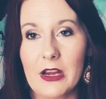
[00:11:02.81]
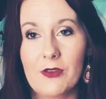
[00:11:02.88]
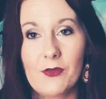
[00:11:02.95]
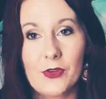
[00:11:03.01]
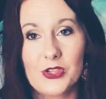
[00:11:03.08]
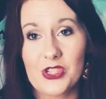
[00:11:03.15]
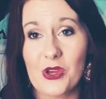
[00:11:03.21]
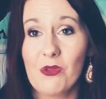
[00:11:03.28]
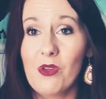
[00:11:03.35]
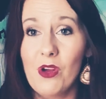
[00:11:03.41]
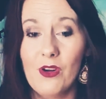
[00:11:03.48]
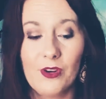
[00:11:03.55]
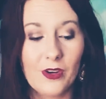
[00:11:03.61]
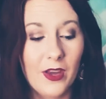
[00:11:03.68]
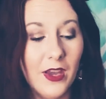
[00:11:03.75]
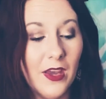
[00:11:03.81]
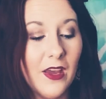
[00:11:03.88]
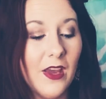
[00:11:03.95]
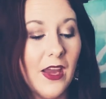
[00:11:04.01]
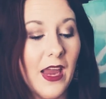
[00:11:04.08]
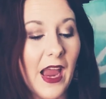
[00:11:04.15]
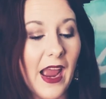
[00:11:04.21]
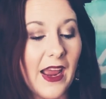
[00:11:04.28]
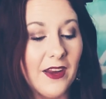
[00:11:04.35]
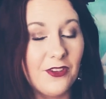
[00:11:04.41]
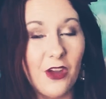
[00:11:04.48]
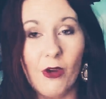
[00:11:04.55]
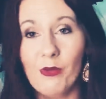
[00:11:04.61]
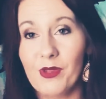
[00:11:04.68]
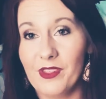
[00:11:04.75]
for so long and
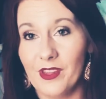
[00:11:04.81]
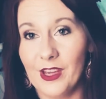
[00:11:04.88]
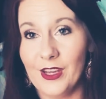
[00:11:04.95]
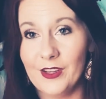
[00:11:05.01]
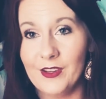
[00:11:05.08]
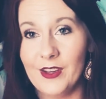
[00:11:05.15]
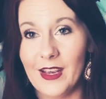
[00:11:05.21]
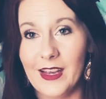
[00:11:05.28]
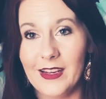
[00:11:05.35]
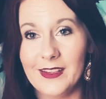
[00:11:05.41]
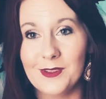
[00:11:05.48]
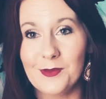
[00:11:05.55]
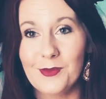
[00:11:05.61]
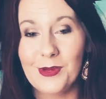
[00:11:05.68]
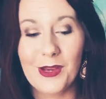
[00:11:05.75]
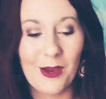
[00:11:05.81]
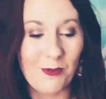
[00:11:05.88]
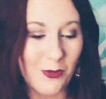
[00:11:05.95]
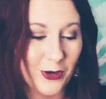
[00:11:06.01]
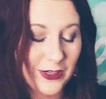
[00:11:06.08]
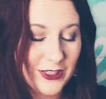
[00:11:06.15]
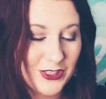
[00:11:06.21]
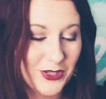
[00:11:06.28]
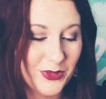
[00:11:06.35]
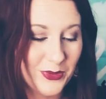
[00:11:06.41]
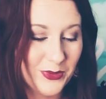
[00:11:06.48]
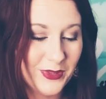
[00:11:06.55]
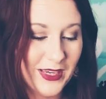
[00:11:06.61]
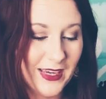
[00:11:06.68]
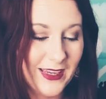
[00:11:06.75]
go within and become more in
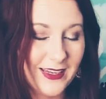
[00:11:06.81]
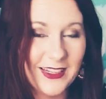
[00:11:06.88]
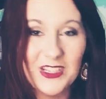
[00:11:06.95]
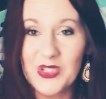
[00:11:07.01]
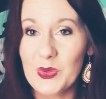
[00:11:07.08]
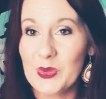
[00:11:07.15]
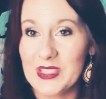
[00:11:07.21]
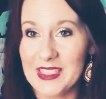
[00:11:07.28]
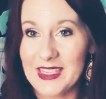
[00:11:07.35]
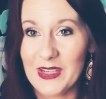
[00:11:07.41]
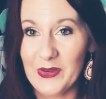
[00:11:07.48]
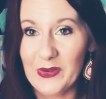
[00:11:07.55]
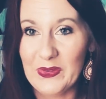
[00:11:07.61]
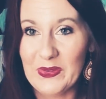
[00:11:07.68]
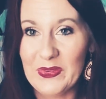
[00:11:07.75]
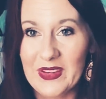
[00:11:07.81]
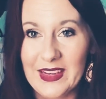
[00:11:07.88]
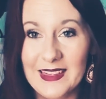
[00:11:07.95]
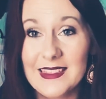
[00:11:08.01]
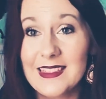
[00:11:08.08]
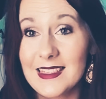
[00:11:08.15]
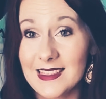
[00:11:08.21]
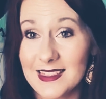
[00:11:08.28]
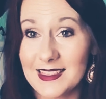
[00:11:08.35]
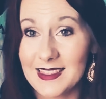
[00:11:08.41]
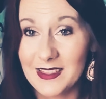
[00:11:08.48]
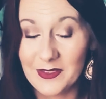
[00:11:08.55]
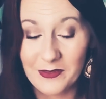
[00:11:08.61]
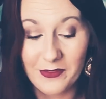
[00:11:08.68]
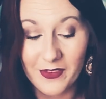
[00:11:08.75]
tune and intuitive and
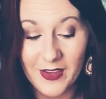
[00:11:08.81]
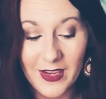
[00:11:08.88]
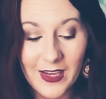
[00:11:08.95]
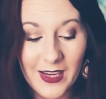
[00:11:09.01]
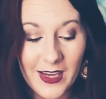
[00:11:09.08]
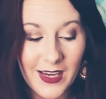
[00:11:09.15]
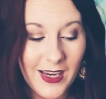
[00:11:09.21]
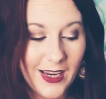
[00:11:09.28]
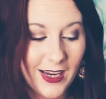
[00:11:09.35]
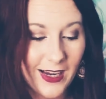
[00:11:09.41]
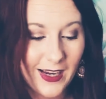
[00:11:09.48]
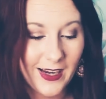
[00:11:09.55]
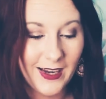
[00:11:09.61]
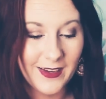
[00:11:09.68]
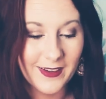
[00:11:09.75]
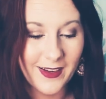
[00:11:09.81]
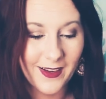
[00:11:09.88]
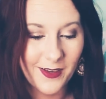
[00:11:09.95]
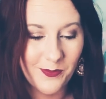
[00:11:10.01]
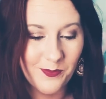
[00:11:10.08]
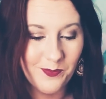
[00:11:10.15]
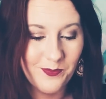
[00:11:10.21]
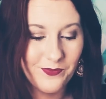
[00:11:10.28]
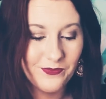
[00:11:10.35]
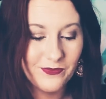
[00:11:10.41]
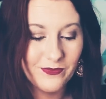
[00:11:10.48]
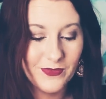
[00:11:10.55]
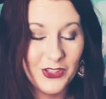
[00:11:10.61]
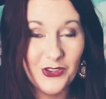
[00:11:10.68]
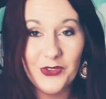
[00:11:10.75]
sensitive. And
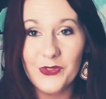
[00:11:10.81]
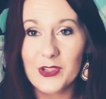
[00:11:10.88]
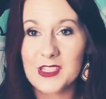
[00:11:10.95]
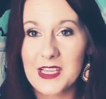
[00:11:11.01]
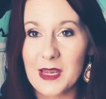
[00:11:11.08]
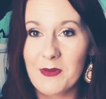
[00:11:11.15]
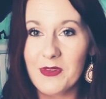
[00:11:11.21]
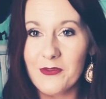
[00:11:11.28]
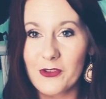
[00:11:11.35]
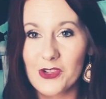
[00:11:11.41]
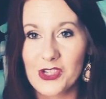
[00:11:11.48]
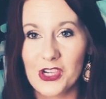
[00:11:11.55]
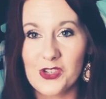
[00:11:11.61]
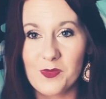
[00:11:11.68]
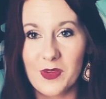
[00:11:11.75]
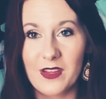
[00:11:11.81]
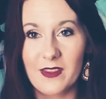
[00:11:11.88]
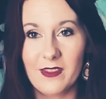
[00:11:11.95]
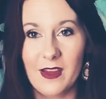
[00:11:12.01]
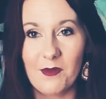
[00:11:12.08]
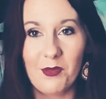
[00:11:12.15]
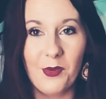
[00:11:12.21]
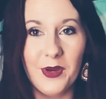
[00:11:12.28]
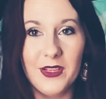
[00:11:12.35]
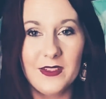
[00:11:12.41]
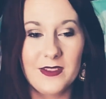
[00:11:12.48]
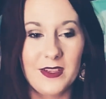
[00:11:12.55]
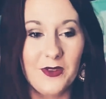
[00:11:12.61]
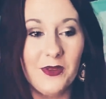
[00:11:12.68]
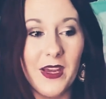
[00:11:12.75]
the universe came in for judgment at that point and
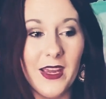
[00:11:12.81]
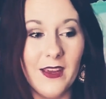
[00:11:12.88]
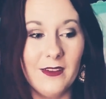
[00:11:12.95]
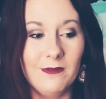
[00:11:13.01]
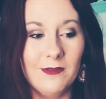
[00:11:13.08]
said, okay,